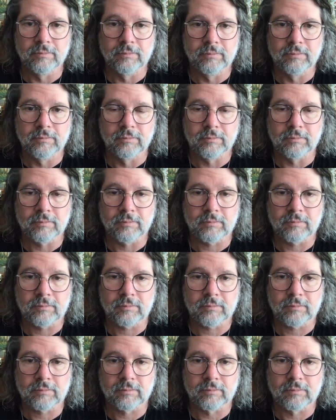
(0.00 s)

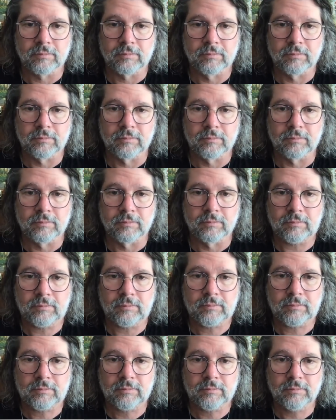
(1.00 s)

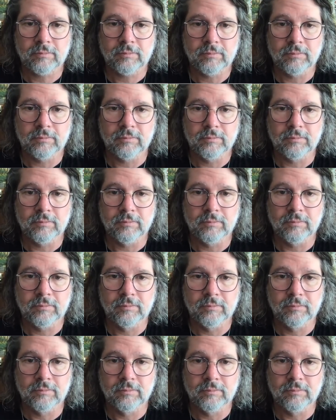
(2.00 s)
The person shown says nothing.